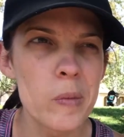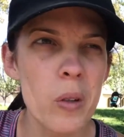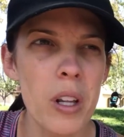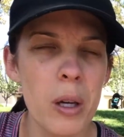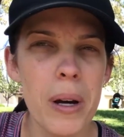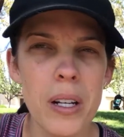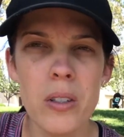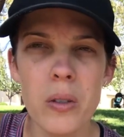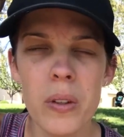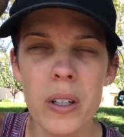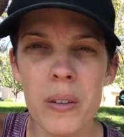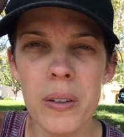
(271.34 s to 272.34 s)
when I go back to
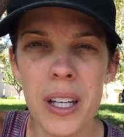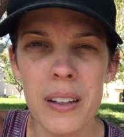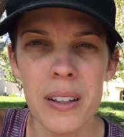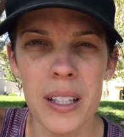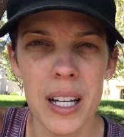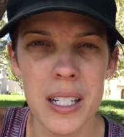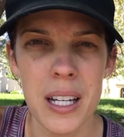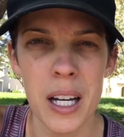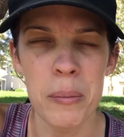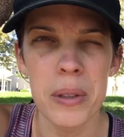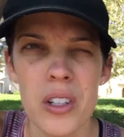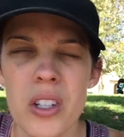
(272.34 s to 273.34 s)
school I don't get all that
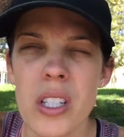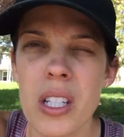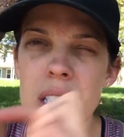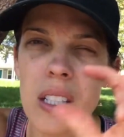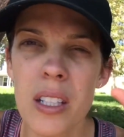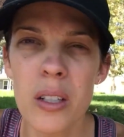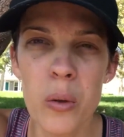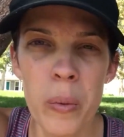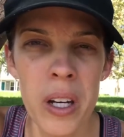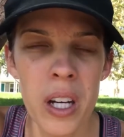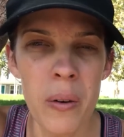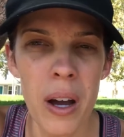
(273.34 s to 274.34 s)
time and there's just this little
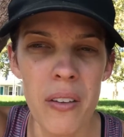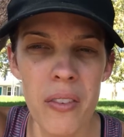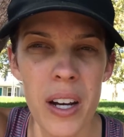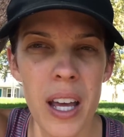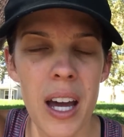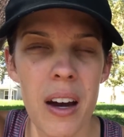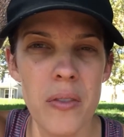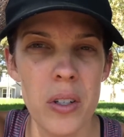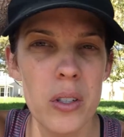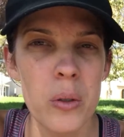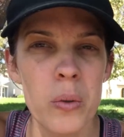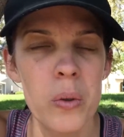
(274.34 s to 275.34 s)
window every day after
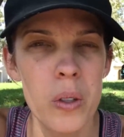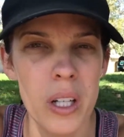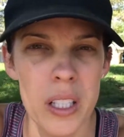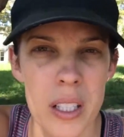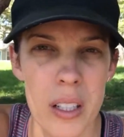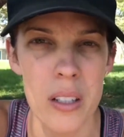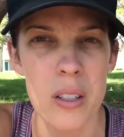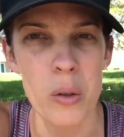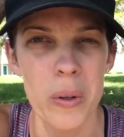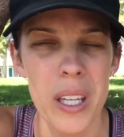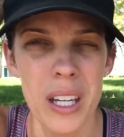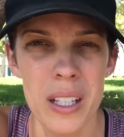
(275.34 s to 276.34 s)
school and then there's the
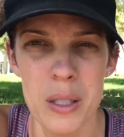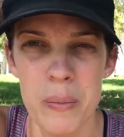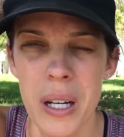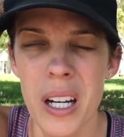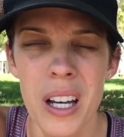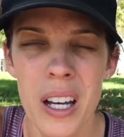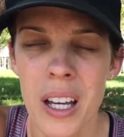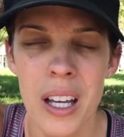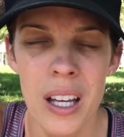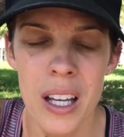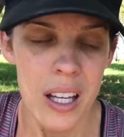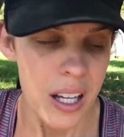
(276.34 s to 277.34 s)
weekends but
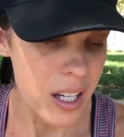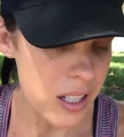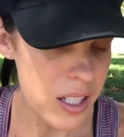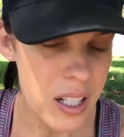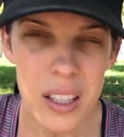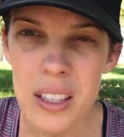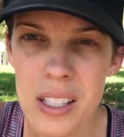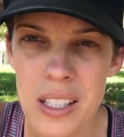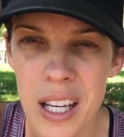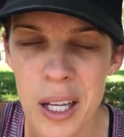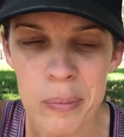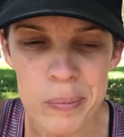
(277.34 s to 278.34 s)
it's not the
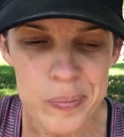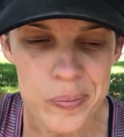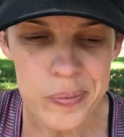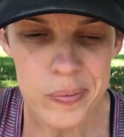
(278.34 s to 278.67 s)
same